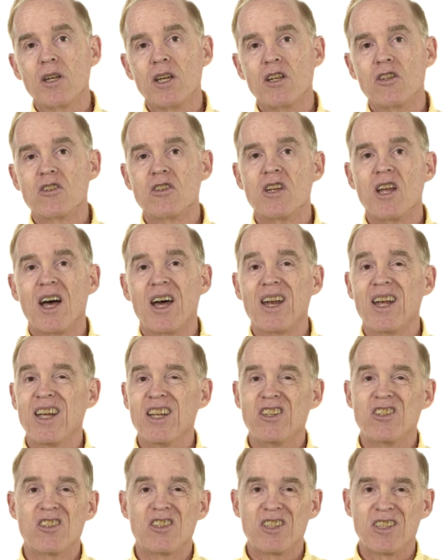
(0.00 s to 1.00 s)
It's not
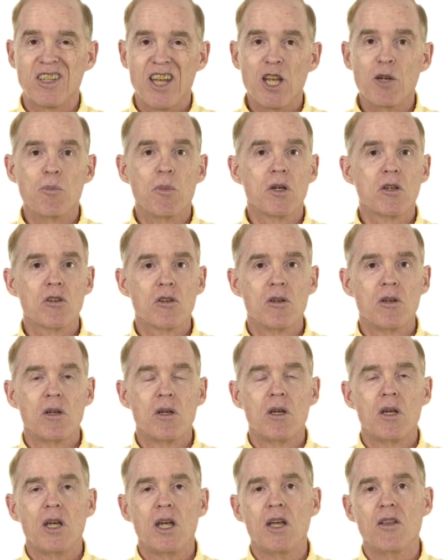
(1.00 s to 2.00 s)
a statement
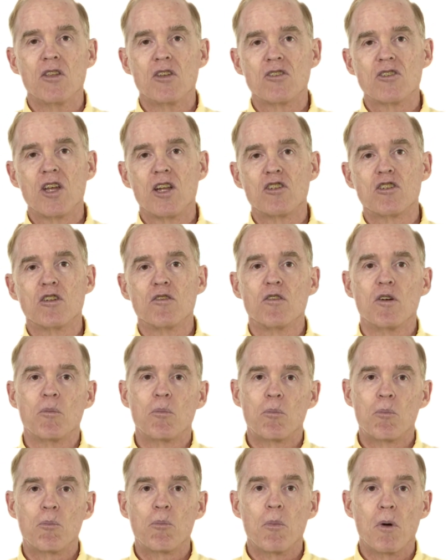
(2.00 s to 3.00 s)
in the sense of a,
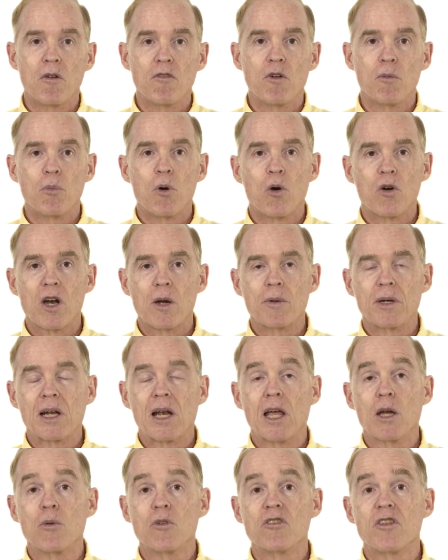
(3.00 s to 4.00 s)
of a programming
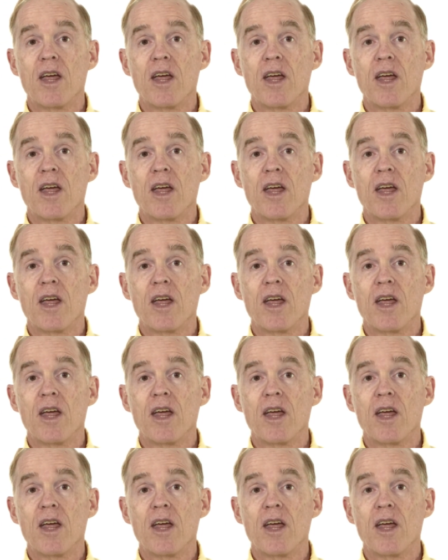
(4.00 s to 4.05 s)
language.